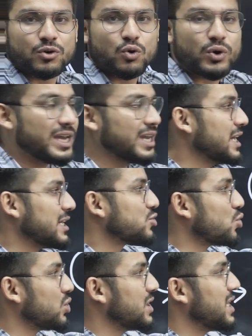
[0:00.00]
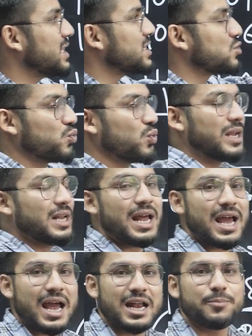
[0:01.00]
Okay, so this will
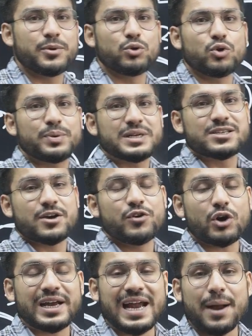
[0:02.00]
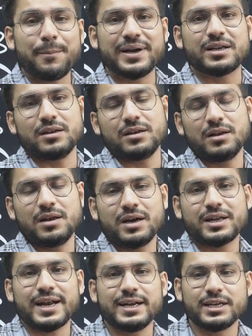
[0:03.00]
help you to preserve your capital,
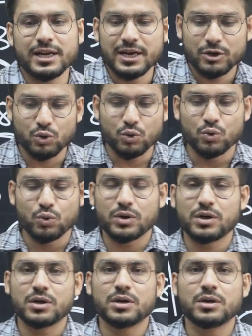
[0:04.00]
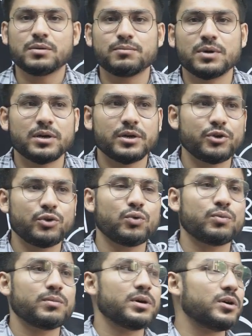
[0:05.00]
right? To
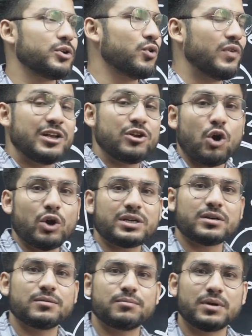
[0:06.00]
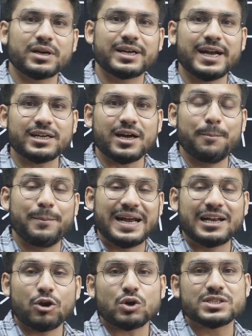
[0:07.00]
you will not get a big
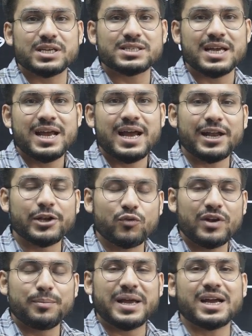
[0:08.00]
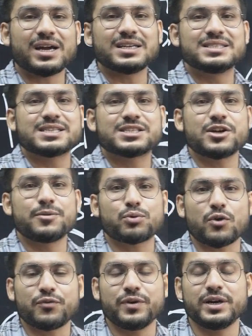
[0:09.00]
losses, and you will make a consistent
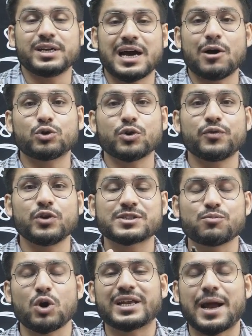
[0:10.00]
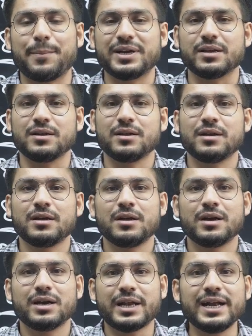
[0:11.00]
profit out of your small capital,
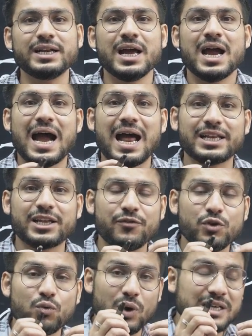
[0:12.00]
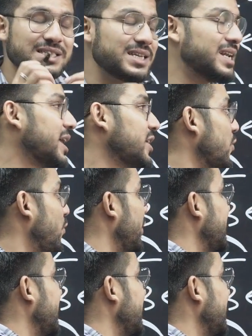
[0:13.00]
right? I'll give you a scenario. For